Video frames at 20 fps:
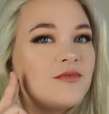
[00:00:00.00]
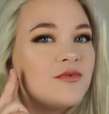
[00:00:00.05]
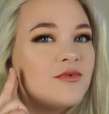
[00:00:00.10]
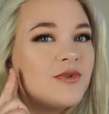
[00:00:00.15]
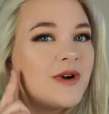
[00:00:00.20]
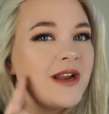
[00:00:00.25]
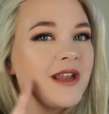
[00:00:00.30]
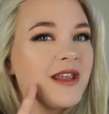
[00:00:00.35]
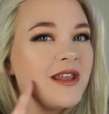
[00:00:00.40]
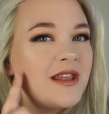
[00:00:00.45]

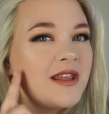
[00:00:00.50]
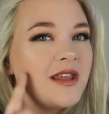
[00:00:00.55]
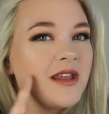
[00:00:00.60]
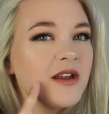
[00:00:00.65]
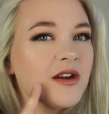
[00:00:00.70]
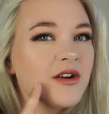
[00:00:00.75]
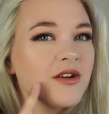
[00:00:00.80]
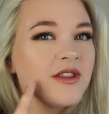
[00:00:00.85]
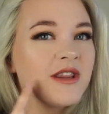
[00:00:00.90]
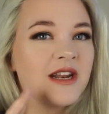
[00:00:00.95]
right
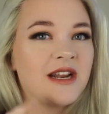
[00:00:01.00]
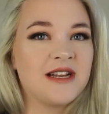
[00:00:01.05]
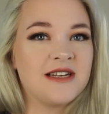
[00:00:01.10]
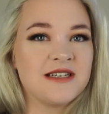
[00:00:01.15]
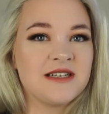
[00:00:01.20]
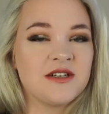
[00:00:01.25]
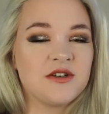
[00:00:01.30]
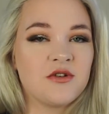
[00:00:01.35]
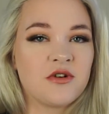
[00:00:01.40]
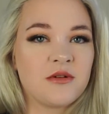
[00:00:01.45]
here that I
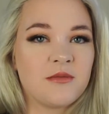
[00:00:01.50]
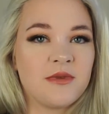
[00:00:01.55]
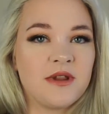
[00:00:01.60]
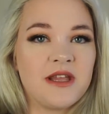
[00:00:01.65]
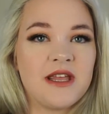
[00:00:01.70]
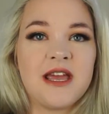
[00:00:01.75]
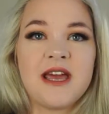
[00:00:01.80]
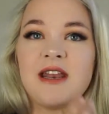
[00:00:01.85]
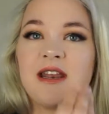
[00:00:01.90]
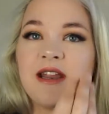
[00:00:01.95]
didn't
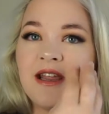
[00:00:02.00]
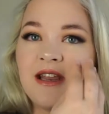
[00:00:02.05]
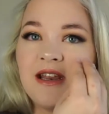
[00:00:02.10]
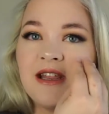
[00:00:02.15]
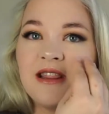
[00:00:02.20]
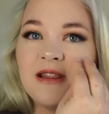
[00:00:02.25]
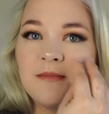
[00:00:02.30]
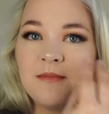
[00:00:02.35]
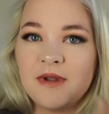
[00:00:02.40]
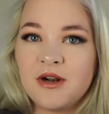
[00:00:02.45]
normally get, and
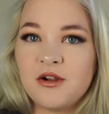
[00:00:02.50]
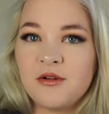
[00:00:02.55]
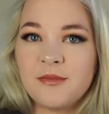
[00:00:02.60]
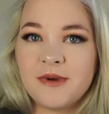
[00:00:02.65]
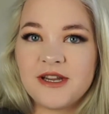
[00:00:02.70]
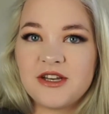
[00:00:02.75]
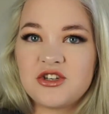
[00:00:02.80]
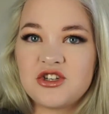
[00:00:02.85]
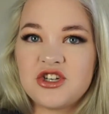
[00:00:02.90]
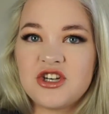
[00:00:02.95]
in the middle of
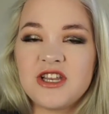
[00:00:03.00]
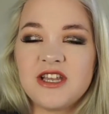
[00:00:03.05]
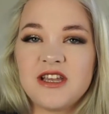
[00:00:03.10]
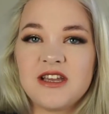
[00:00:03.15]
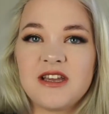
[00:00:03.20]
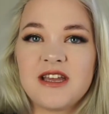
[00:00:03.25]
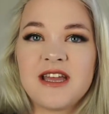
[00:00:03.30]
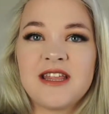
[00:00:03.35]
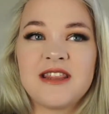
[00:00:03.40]
my cheek.